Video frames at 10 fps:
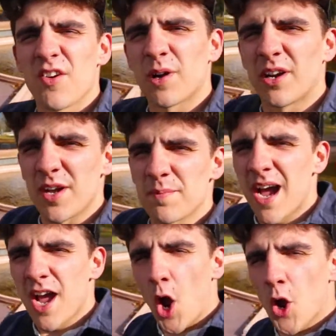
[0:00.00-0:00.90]
We're in
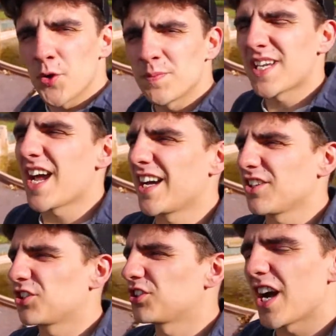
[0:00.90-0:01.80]
my
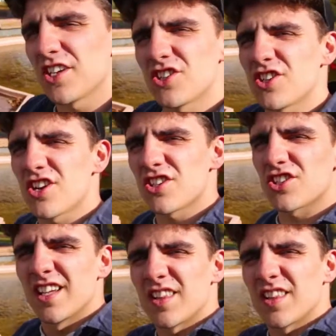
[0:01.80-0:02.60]
hometown Christchurch.